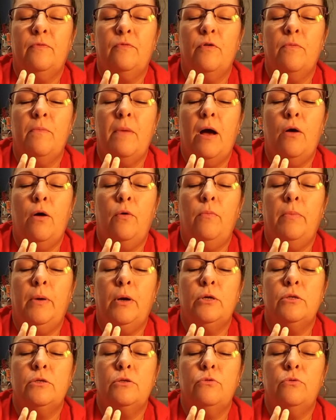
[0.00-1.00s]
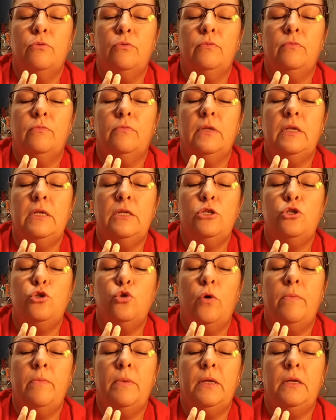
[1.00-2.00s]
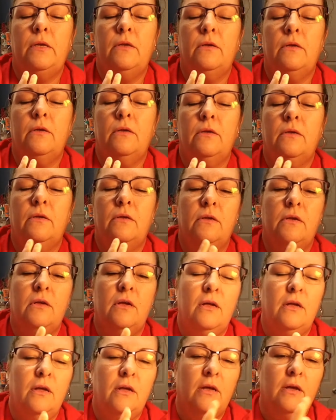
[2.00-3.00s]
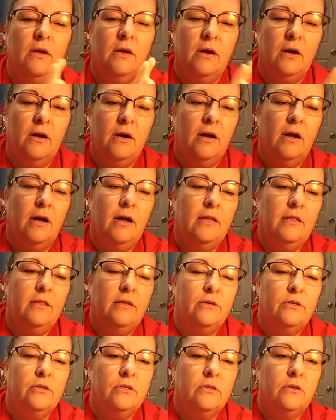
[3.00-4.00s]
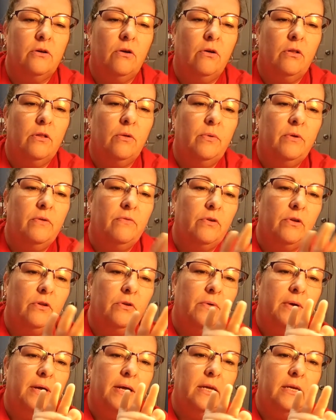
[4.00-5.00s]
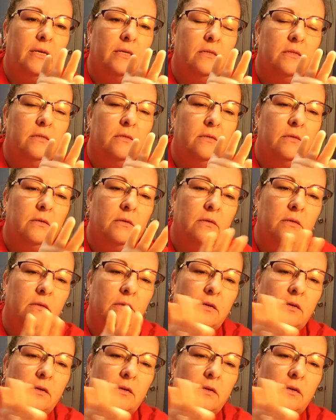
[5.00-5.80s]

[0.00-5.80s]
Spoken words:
for my own personal enjoyment. And there's Scarlet, one of her little hands.